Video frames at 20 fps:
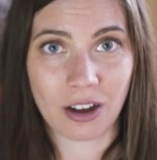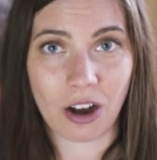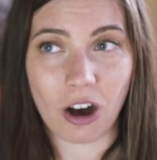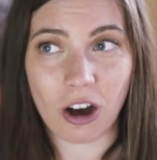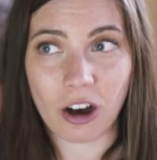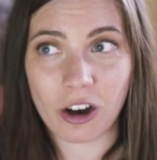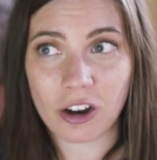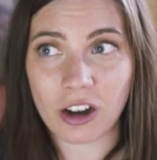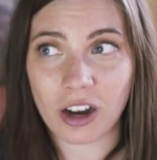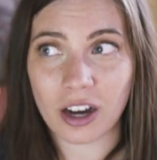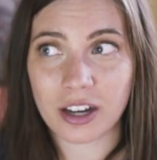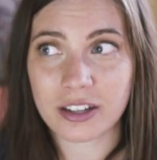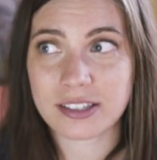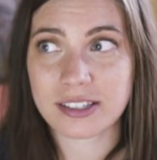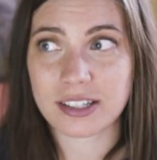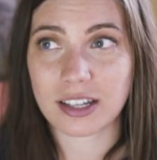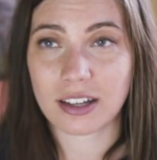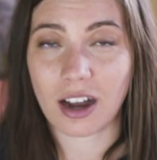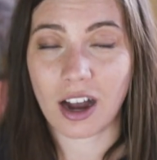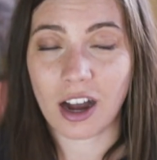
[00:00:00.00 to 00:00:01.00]
all
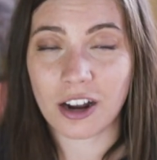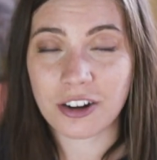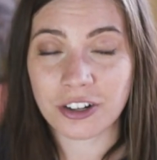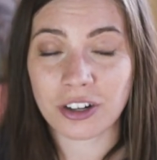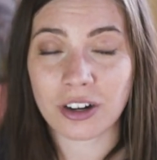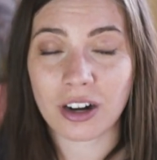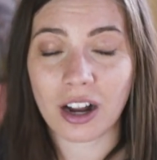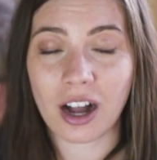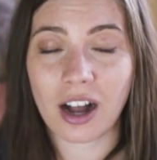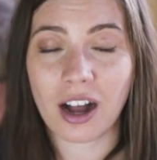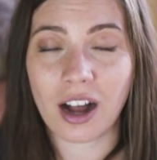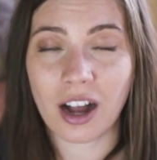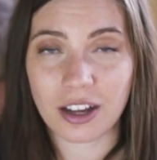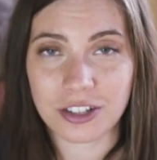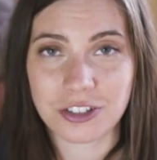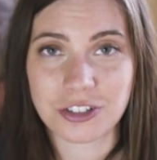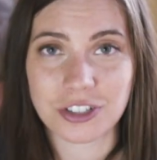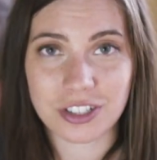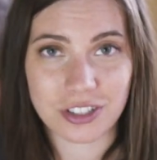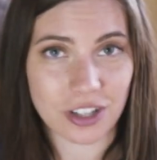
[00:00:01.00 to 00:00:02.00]
cost under
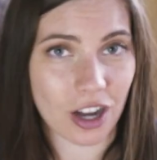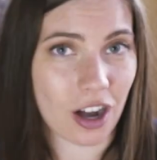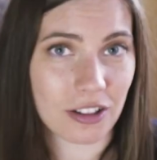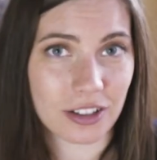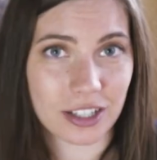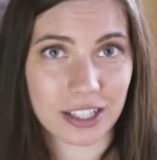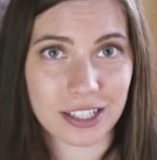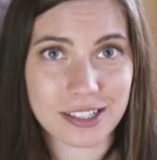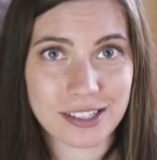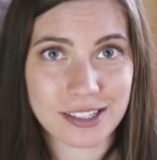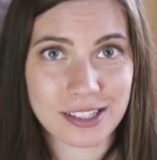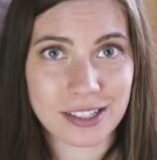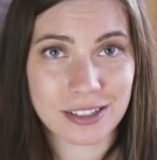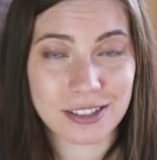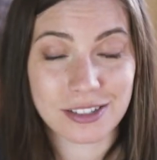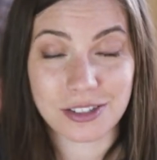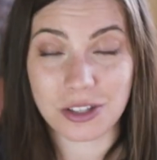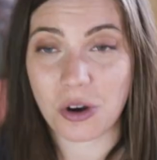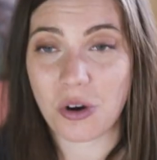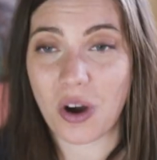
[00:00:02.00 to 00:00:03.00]
$100.
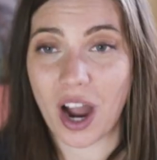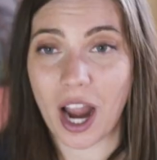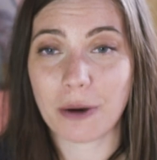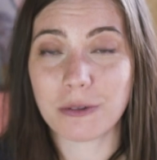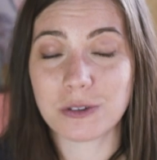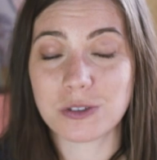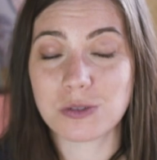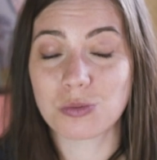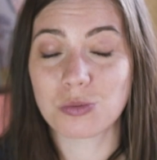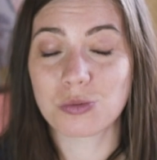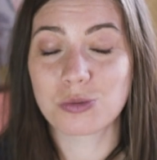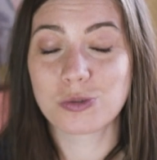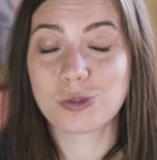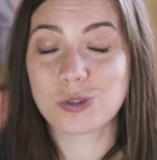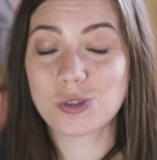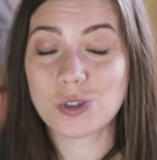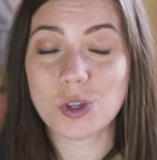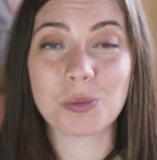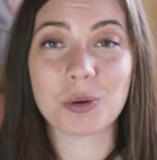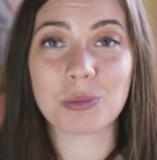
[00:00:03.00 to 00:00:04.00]
So I was
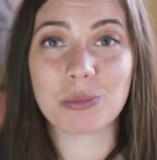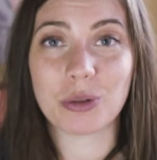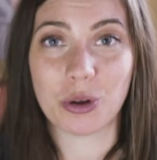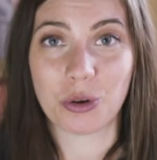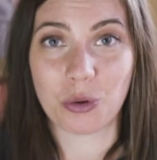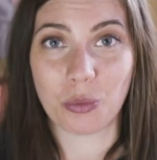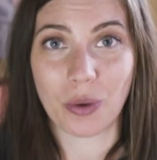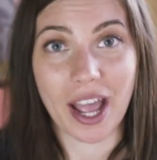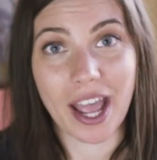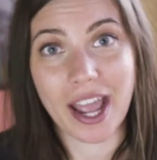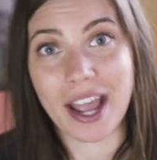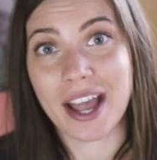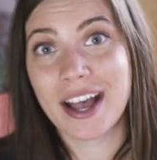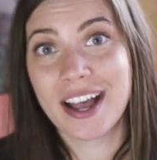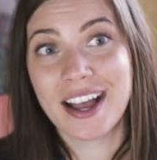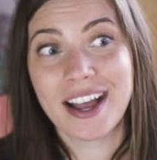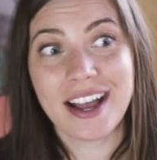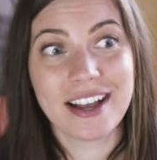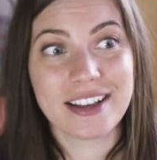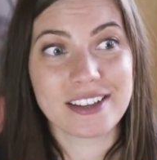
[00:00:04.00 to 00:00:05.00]
super blown away.
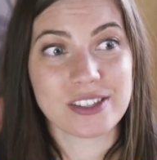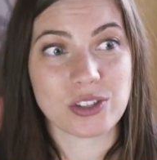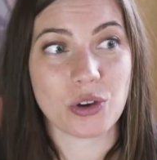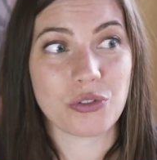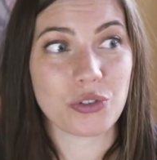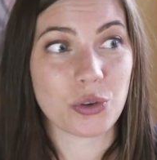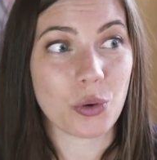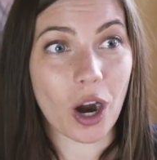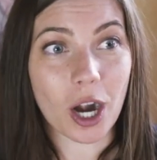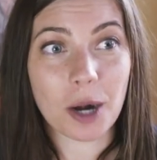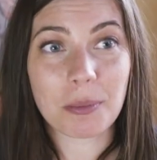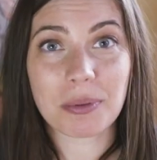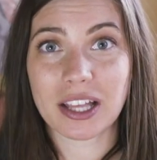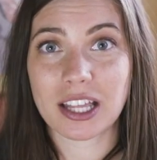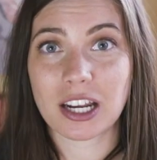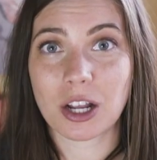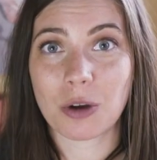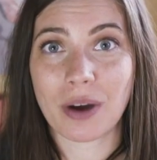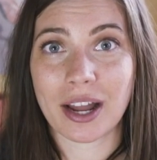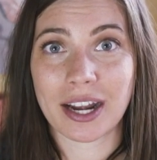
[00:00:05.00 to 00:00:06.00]
So if you are
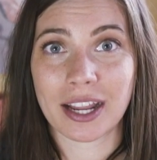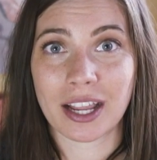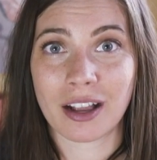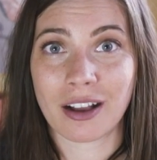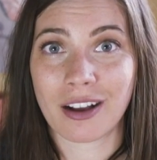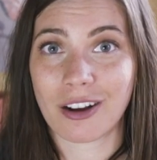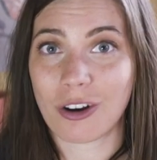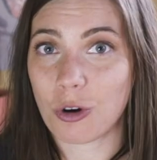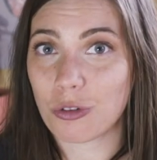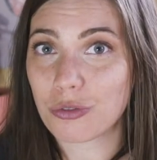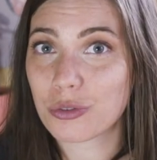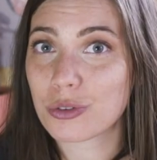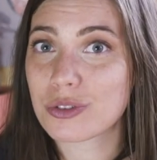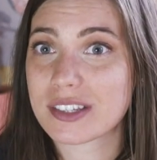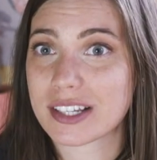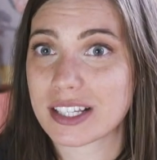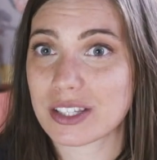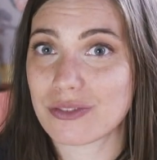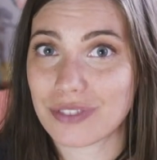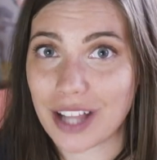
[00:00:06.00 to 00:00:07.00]
planning a wedding, Whole Foods
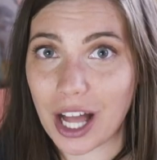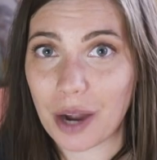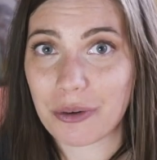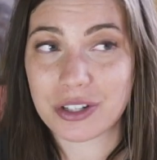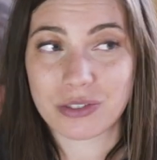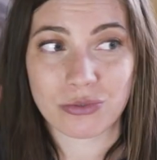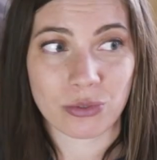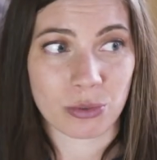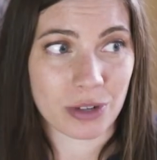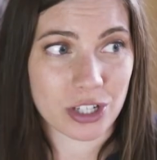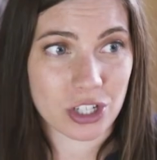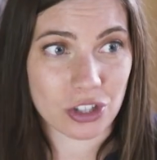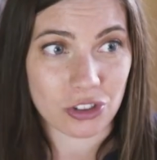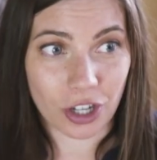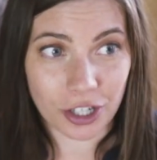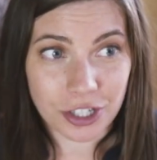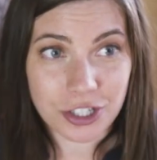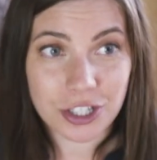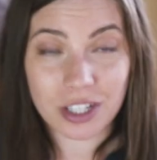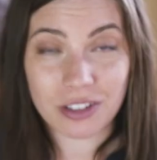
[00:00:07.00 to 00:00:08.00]
does flowers for much
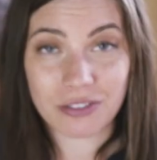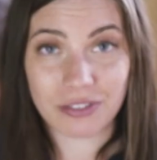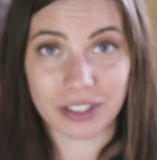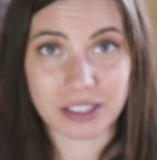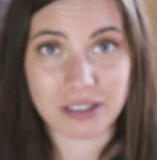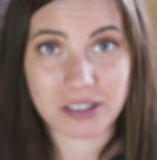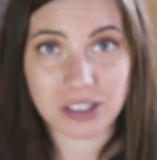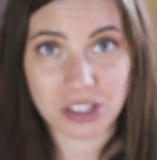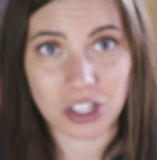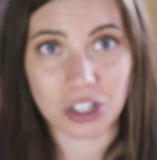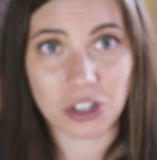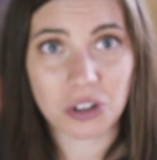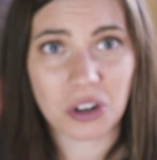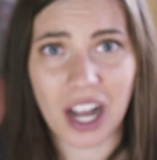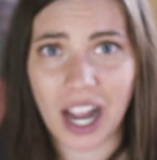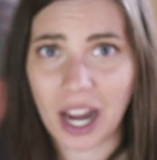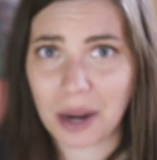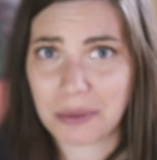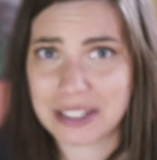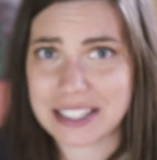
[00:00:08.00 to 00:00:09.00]
larger events too.
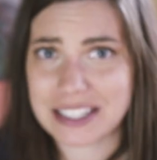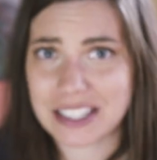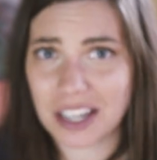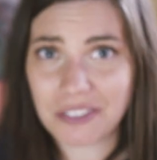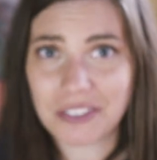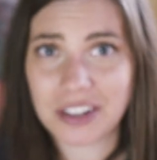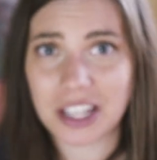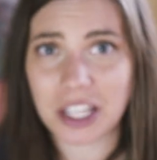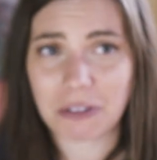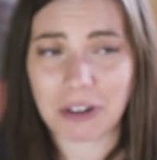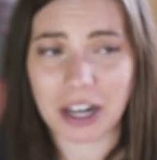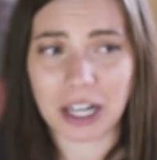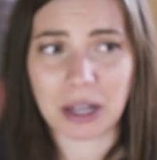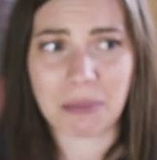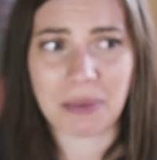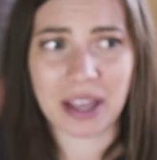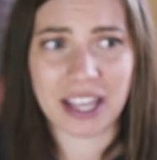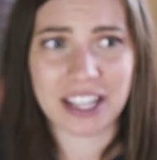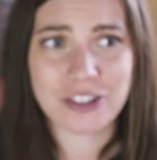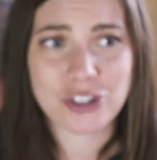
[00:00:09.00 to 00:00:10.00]
I would definitely
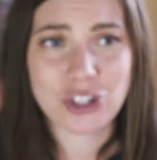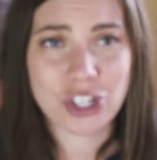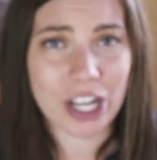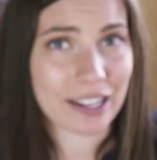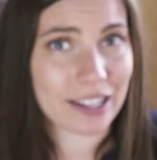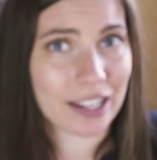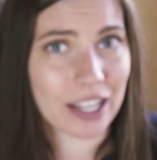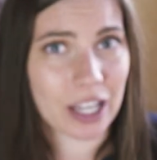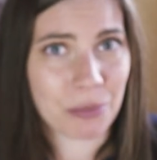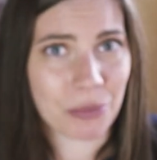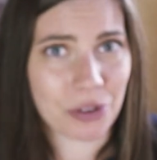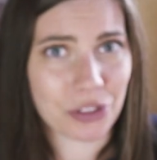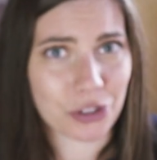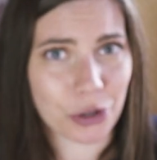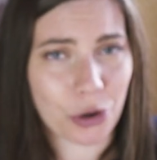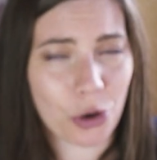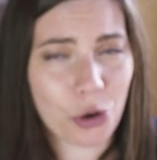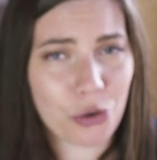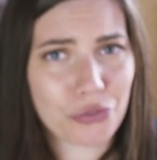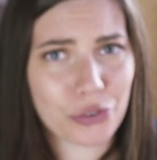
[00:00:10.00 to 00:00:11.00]
recommend checking in with your
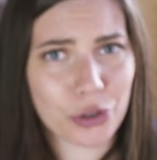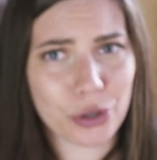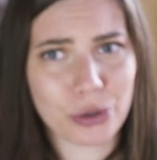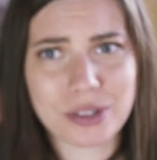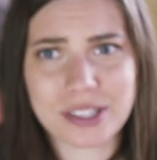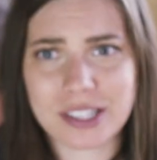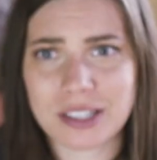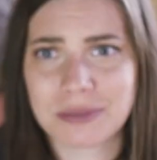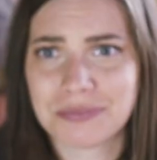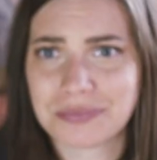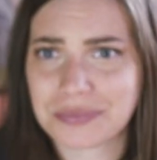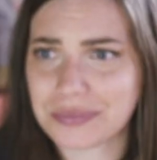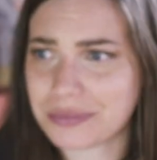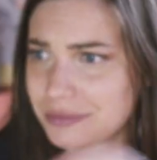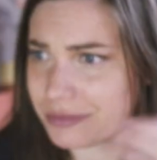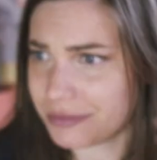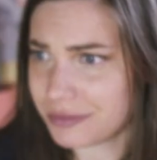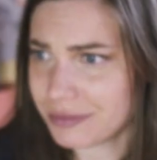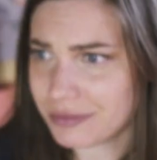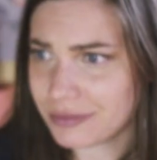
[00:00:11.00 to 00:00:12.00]
Whole Foods.
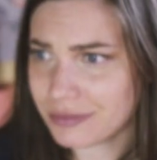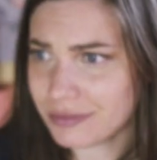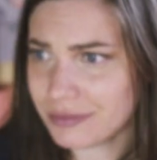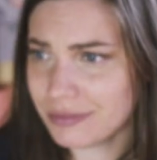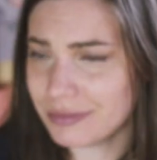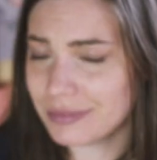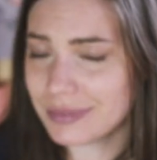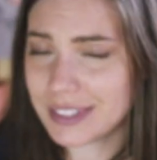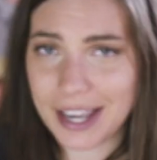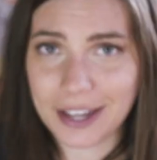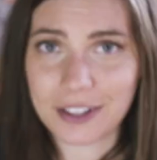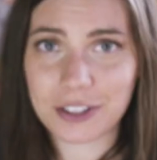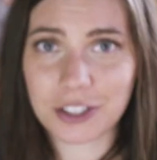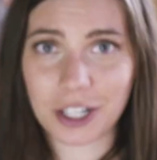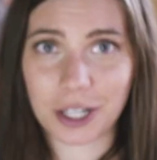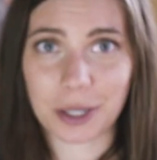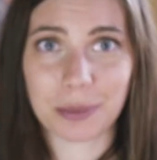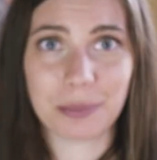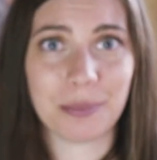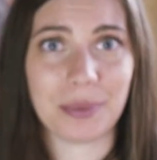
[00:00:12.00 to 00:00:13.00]
Take a
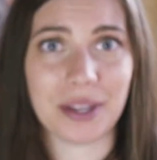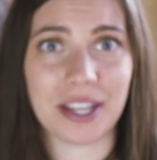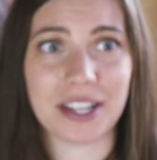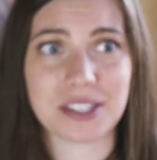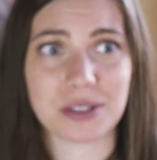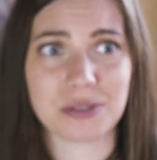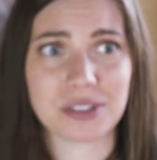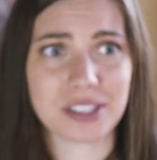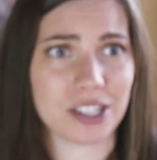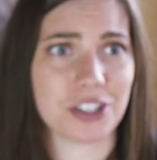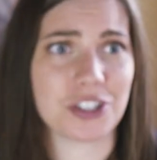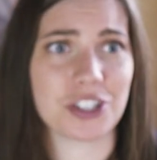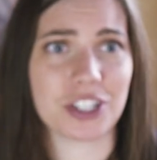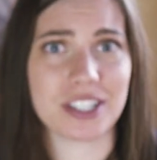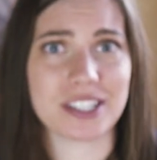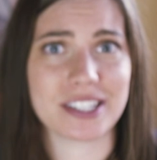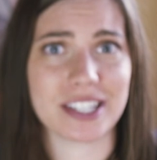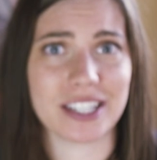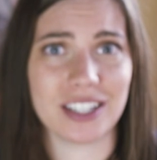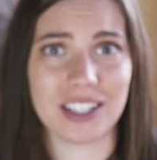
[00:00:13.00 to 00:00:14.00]
look because it was such a
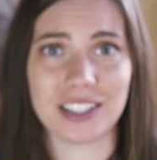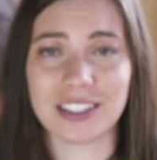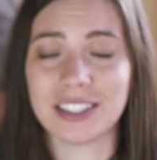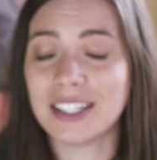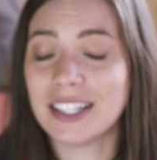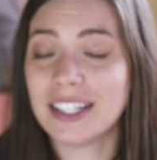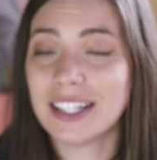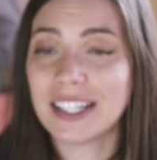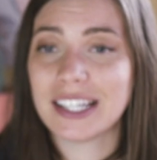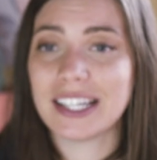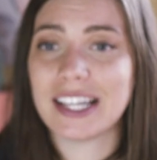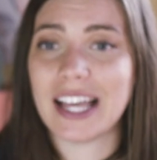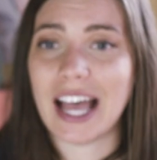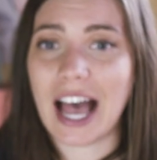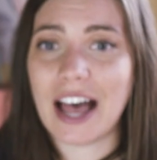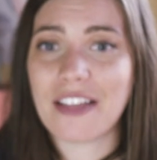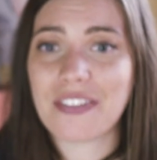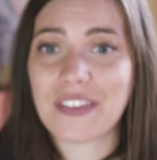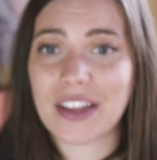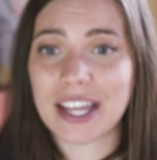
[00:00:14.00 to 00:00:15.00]
good deal.
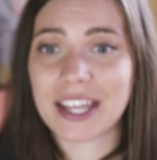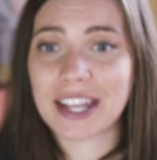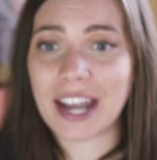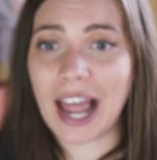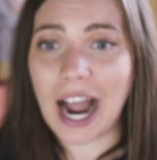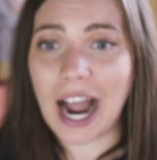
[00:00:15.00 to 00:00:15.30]
And then